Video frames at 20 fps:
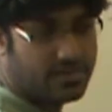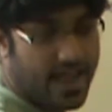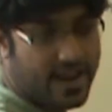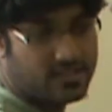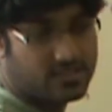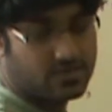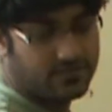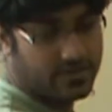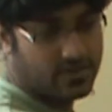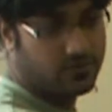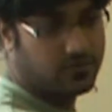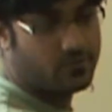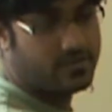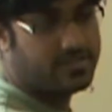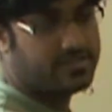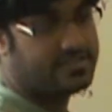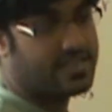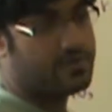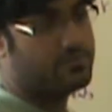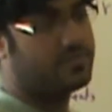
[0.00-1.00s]
channels of
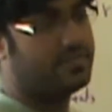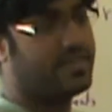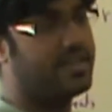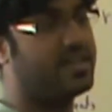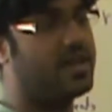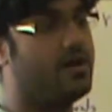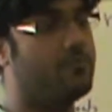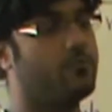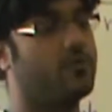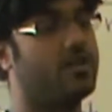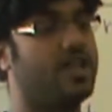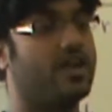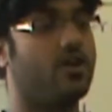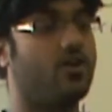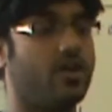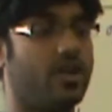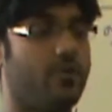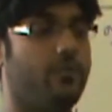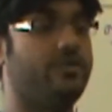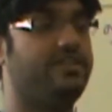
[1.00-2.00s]
influence, and when they come, we're
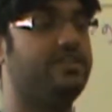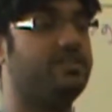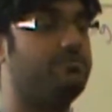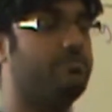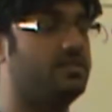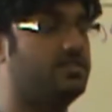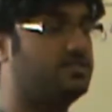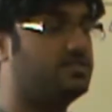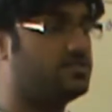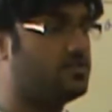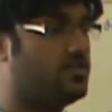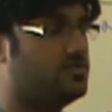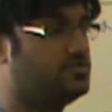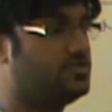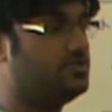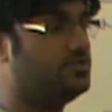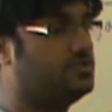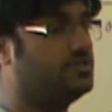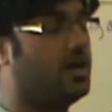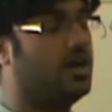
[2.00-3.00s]
like, okay, we need to build this
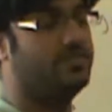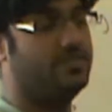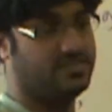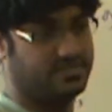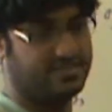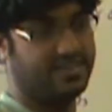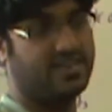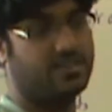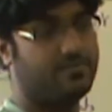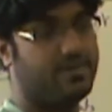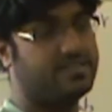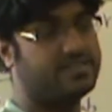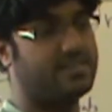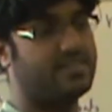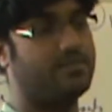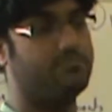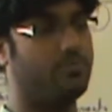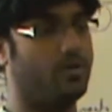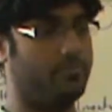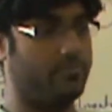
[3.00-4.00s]
constitution or this database
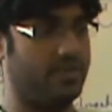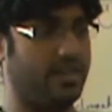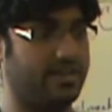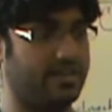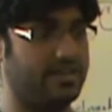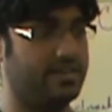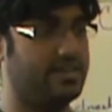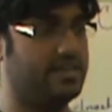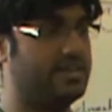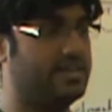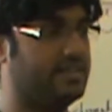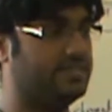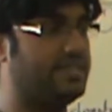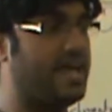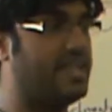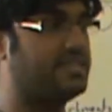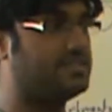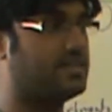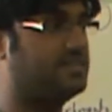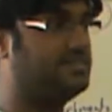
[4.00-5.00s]
and then populate it.
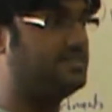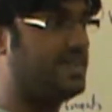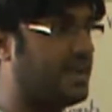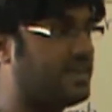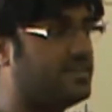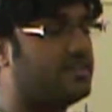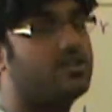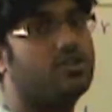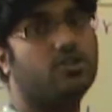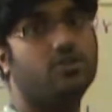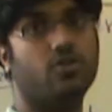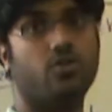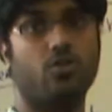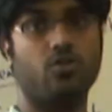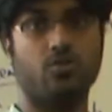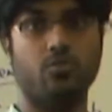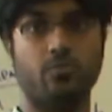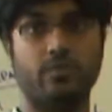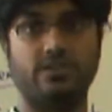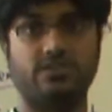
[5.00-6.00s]
That's a technical
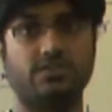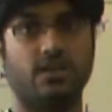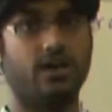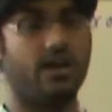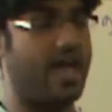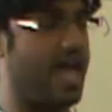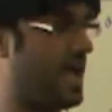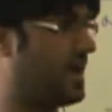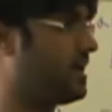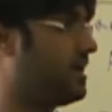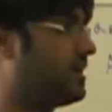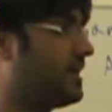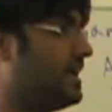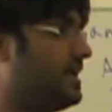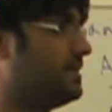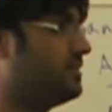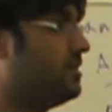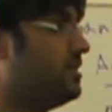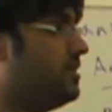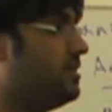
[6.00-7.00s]
goal which a hacker
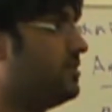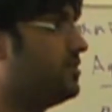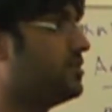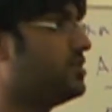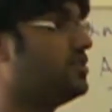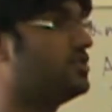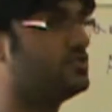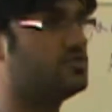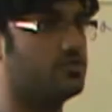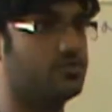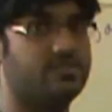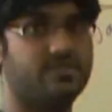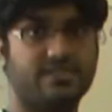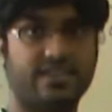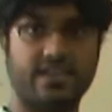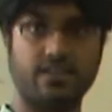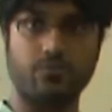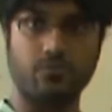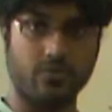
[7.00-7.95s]
can really associate